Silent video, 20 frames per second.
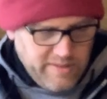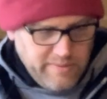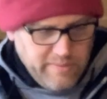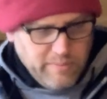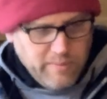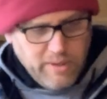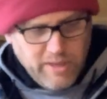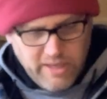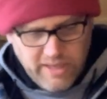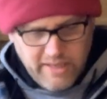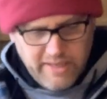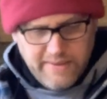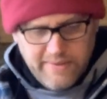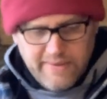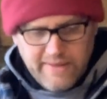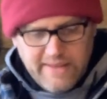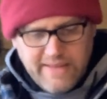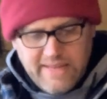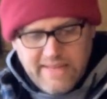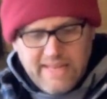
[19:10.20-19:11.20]
wall.
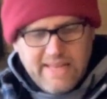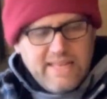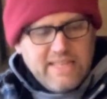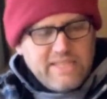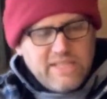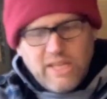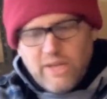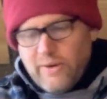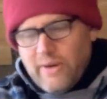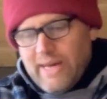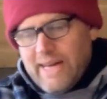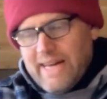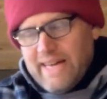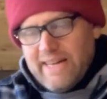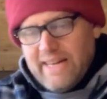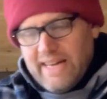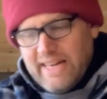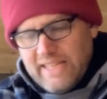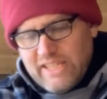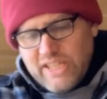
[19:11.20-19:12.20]
So
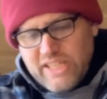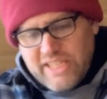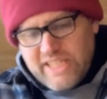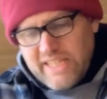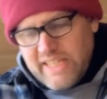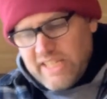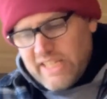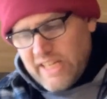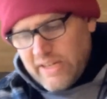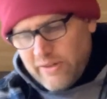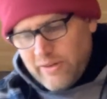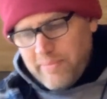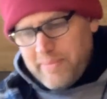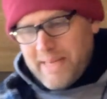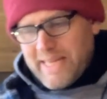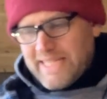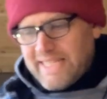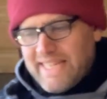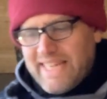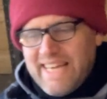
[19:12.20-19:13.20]
just a general
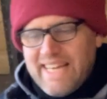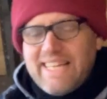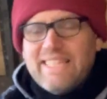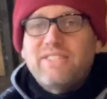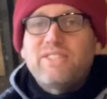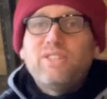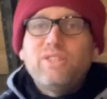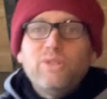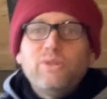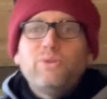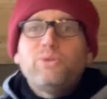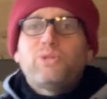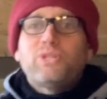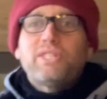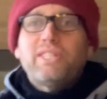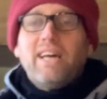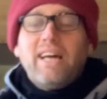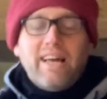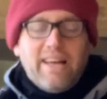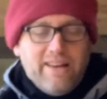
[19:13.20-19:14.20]
mix. Again, it's new
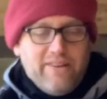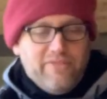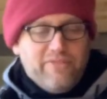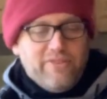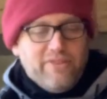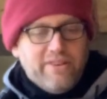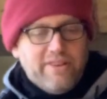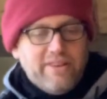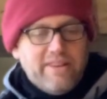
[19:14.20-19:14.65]
stuff.